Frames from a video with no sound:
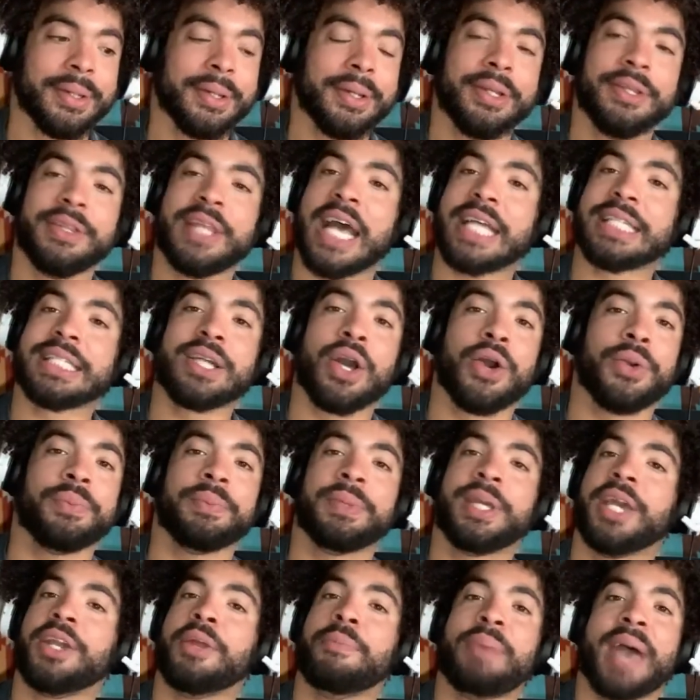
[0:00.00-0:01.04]

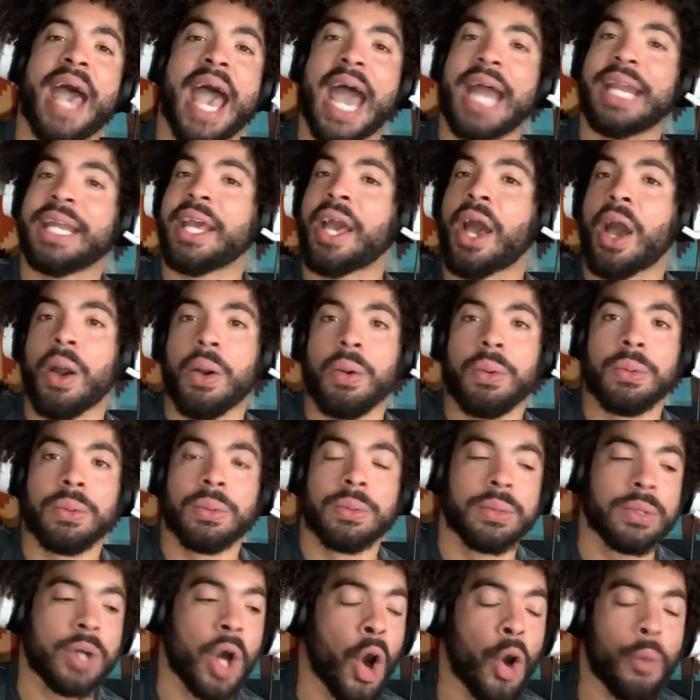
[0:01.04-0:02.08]
Get a patio.
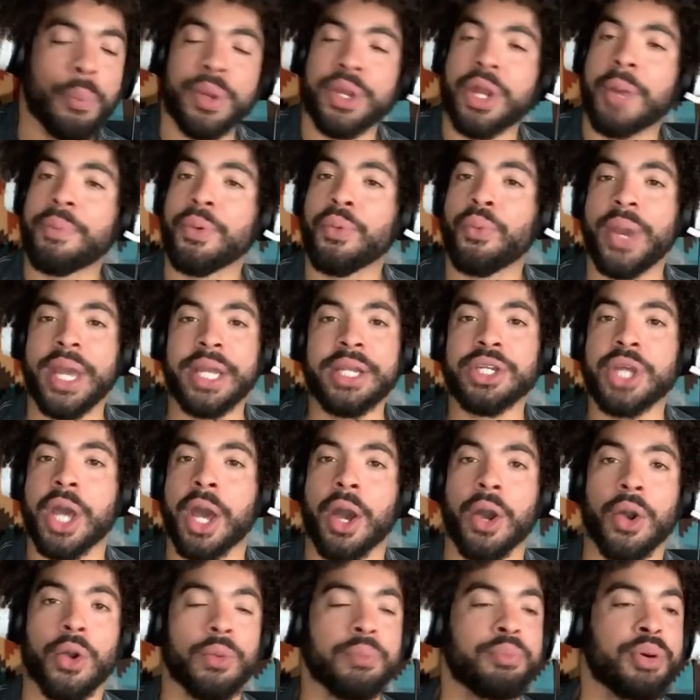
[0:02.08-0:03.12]
Open up a
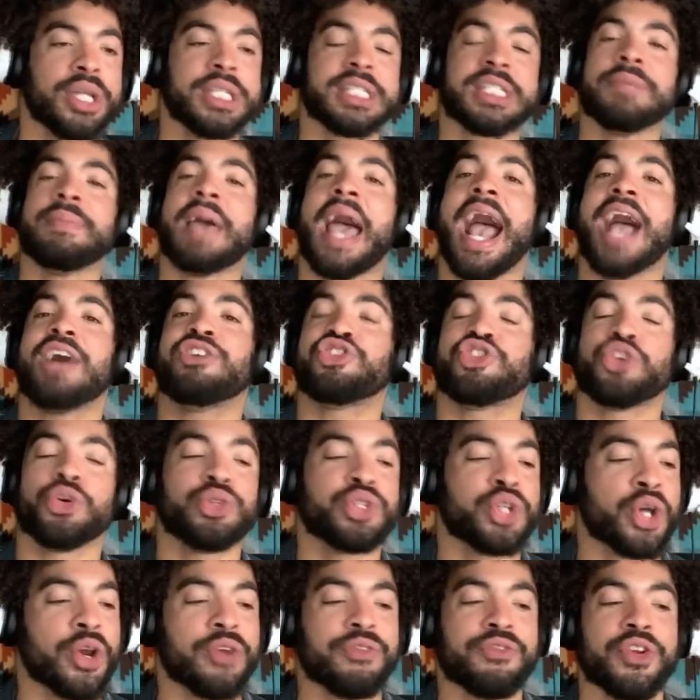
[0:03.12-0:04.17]
window. Put some
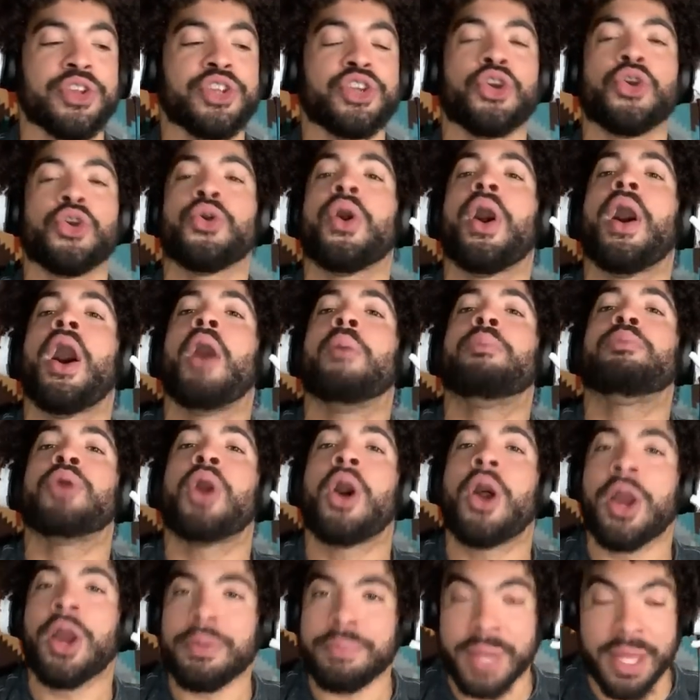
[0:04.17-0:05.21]
astroturf in your
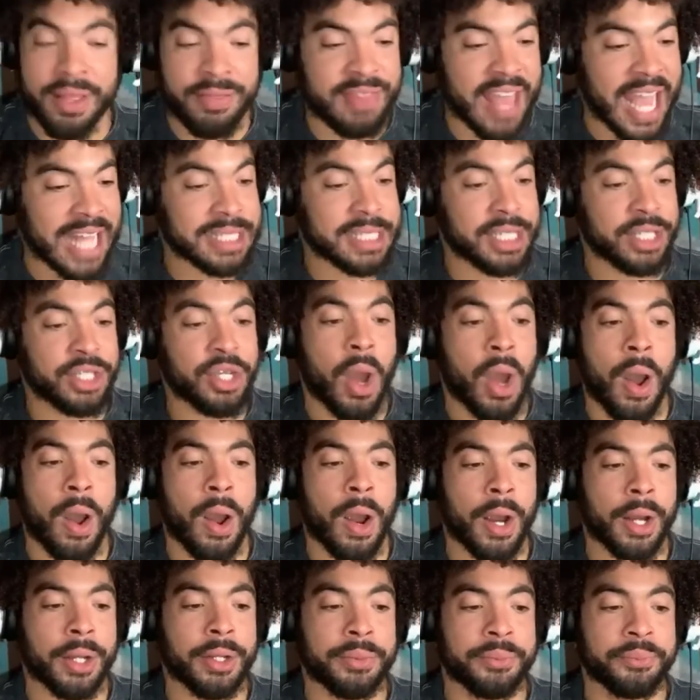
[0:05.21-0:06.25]
apartment. That's a
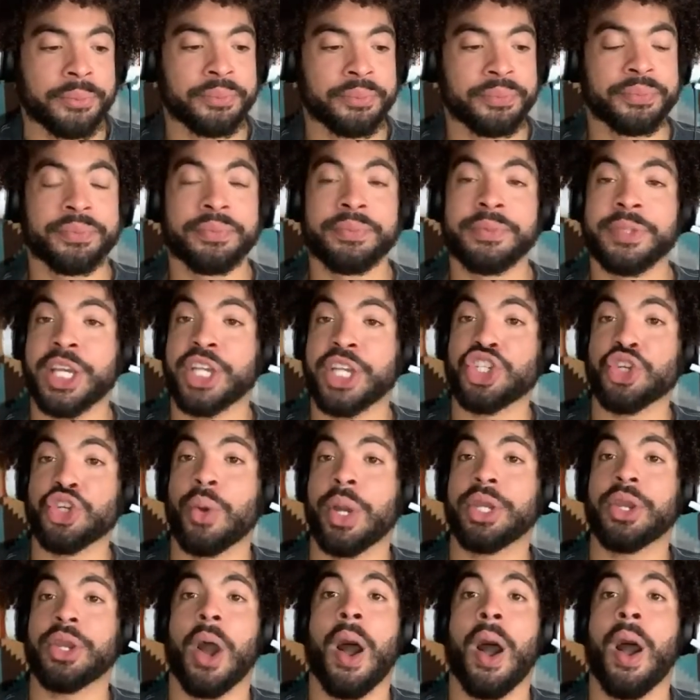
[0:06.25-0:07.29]
yard. Get
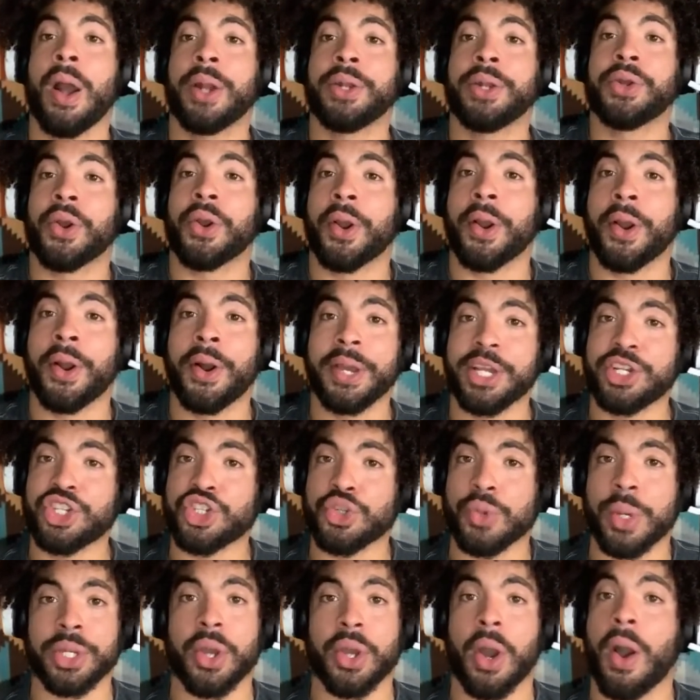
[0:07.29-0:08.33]
you a yard, girl. Get
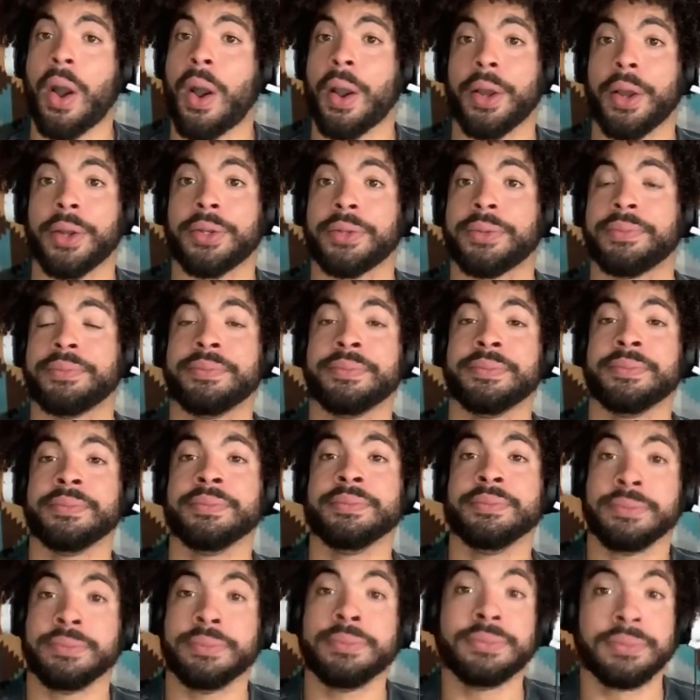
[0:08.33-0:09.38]
you a yard.
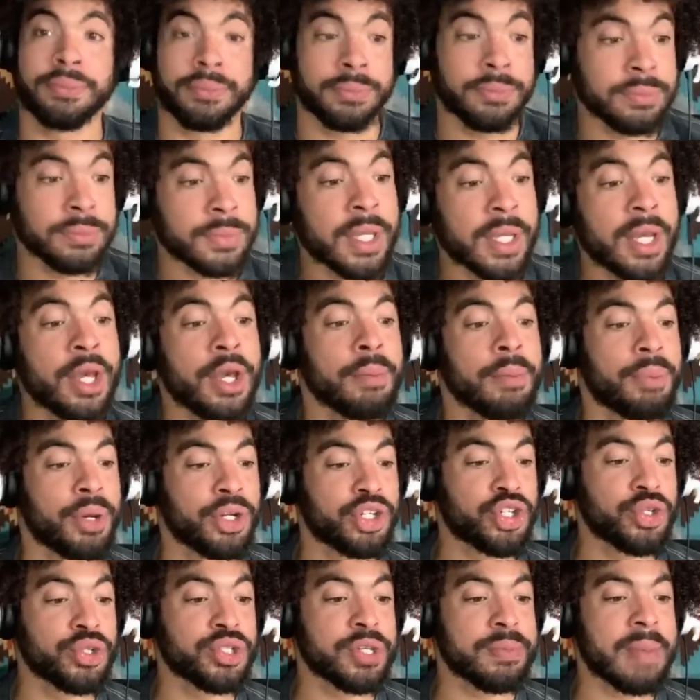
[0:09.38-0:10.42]
Mm-hmm.
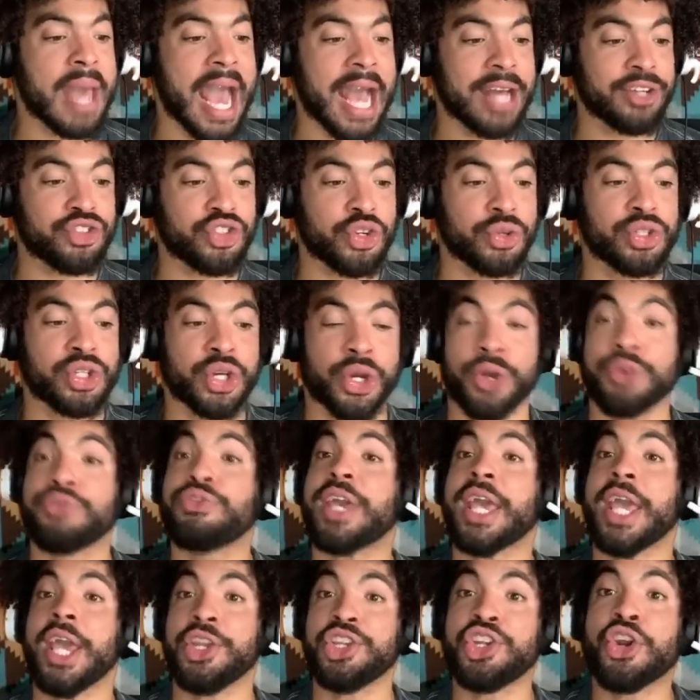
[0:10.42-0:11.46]
Put you some astroturf
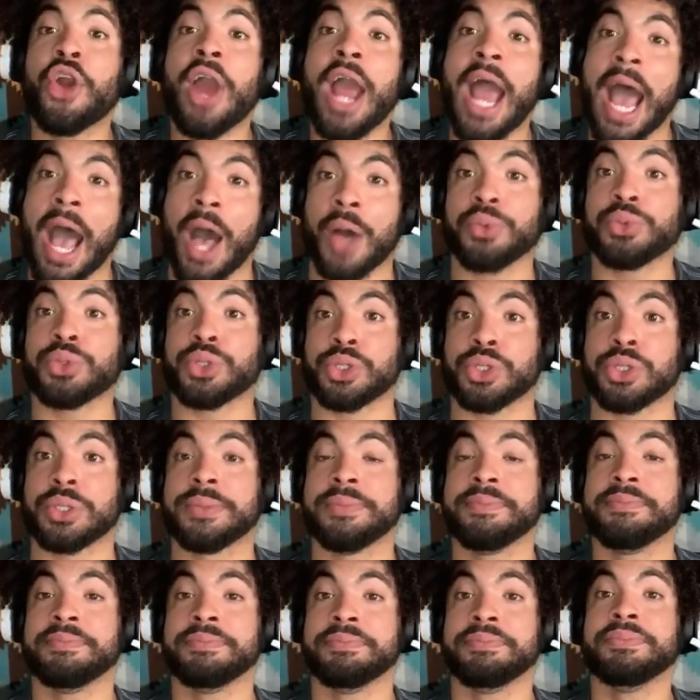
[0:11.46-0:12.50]
in your house.
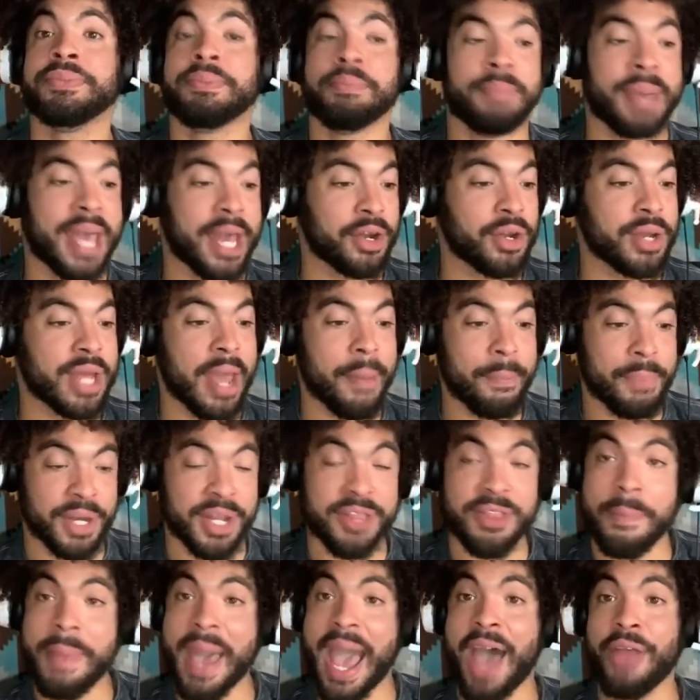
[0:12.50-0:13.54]
Better yet, put it in
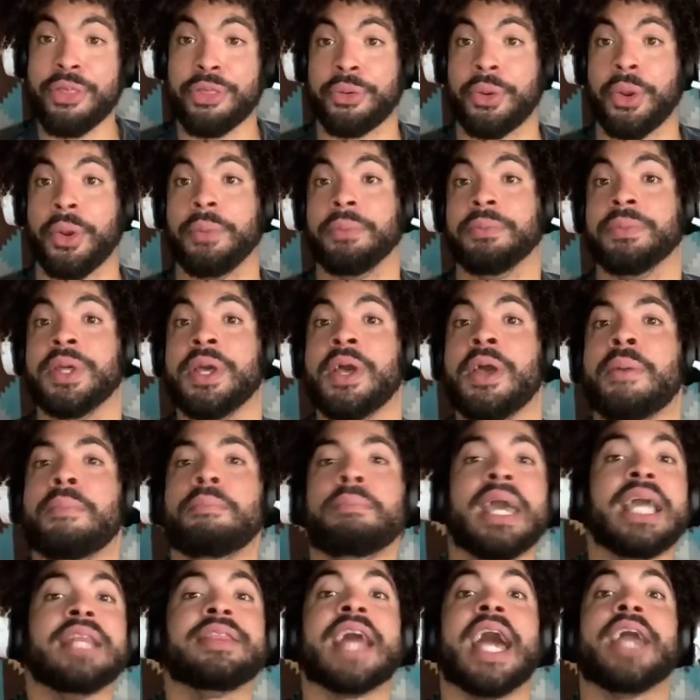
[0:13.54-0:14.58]
the bathroom.
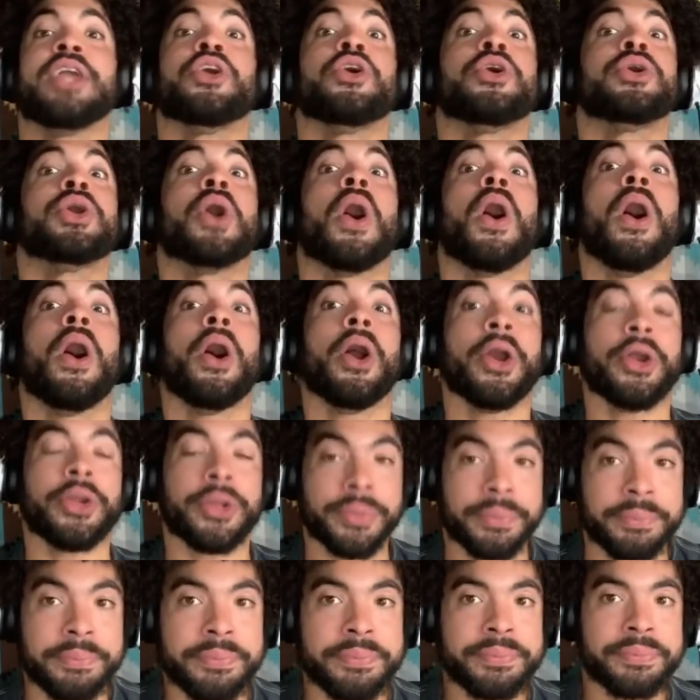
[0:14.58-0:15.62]
Make that your
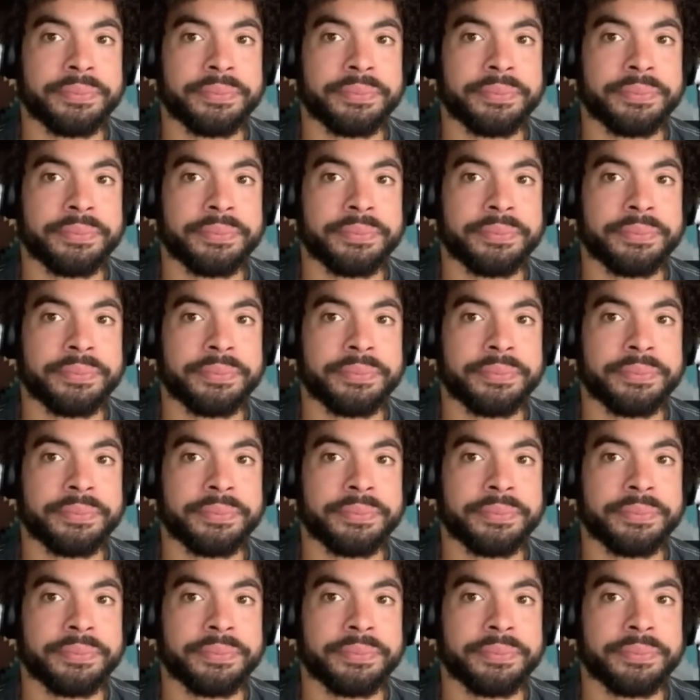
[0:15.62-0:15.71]
yard.